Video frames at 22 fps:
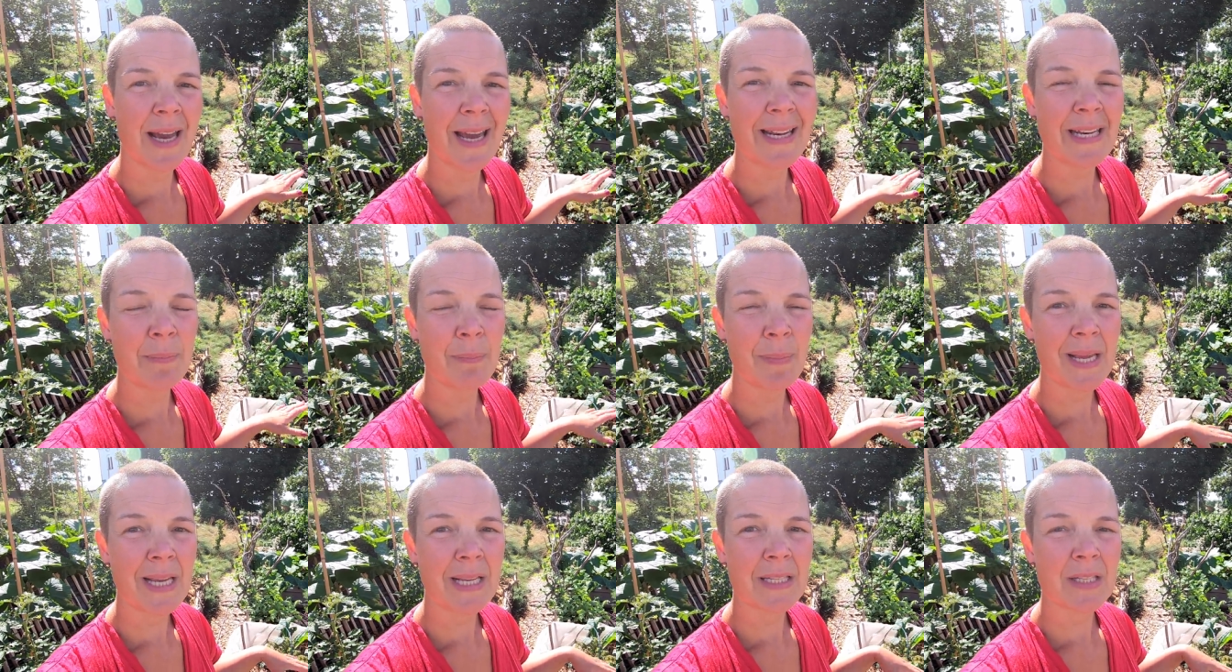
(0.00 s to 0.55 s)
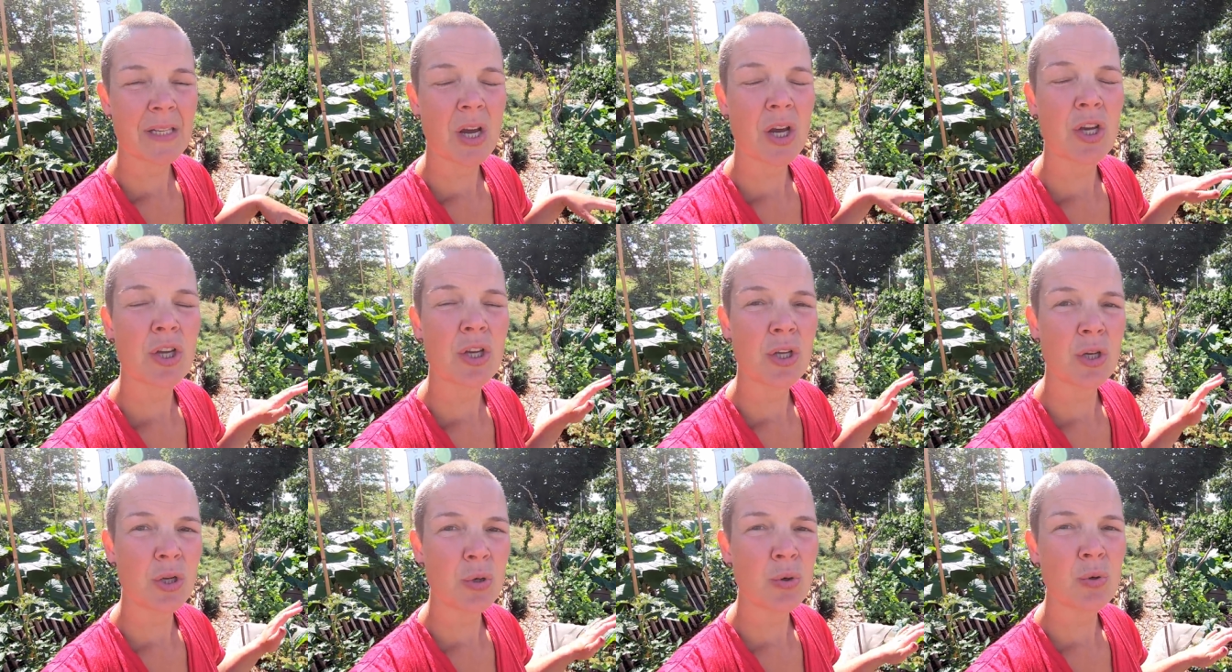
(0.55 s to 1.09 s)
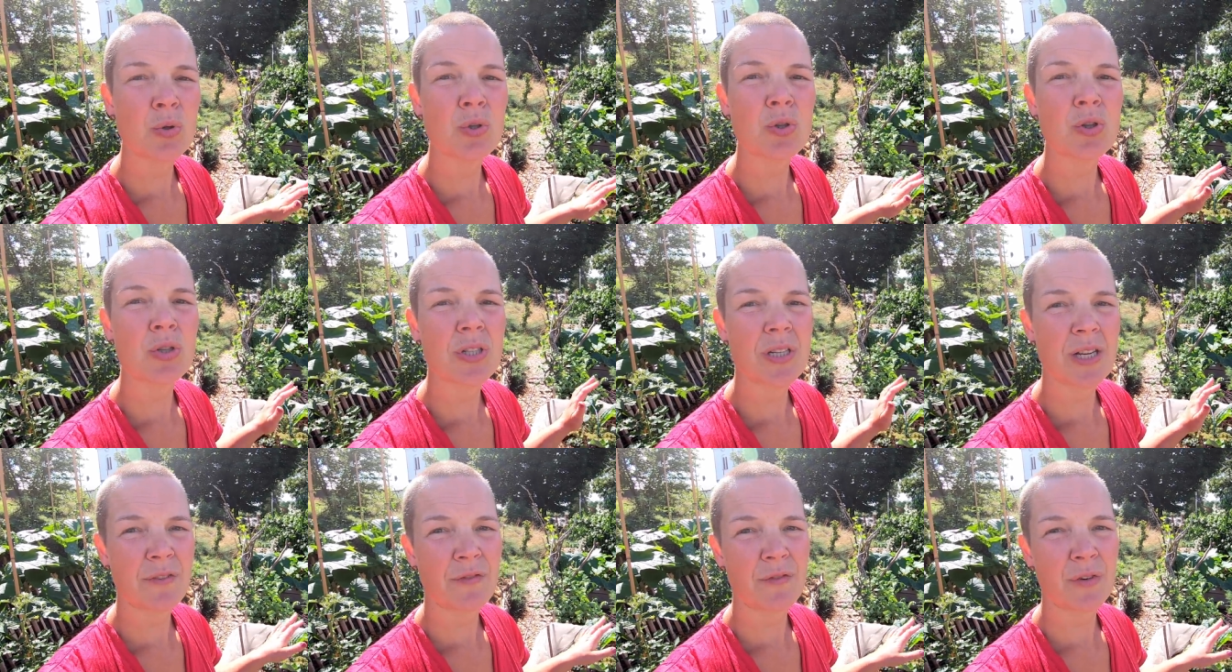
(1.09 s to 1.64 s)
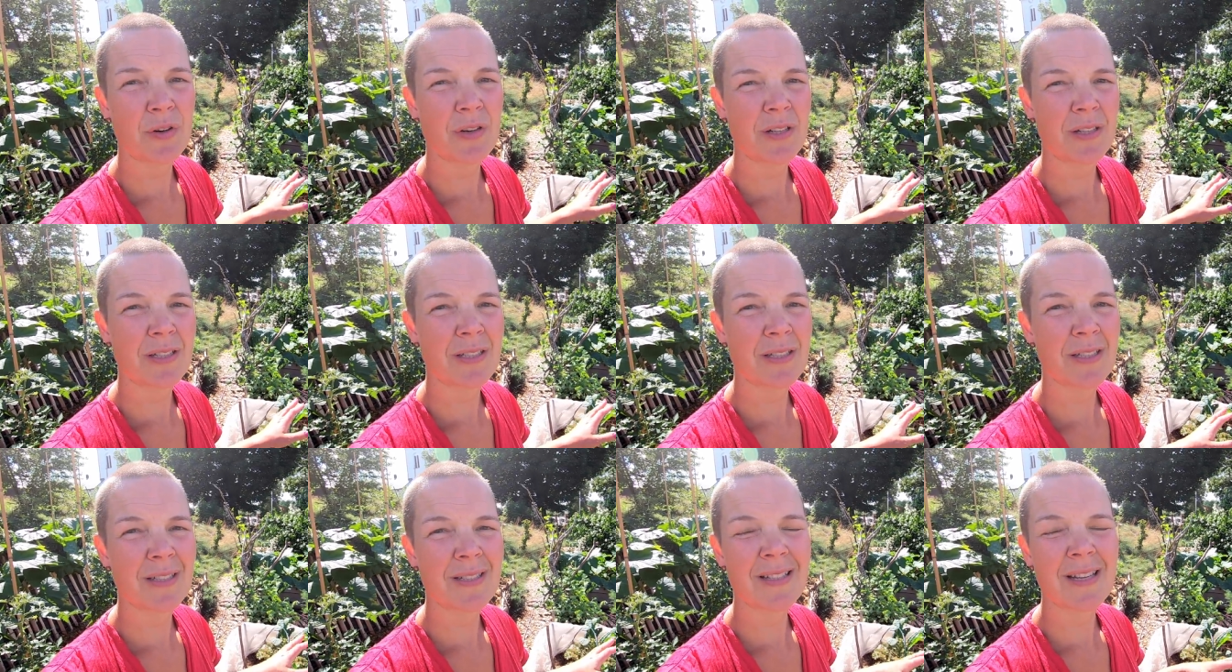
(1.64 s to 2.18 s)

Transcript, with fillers: and it makes a huge difference.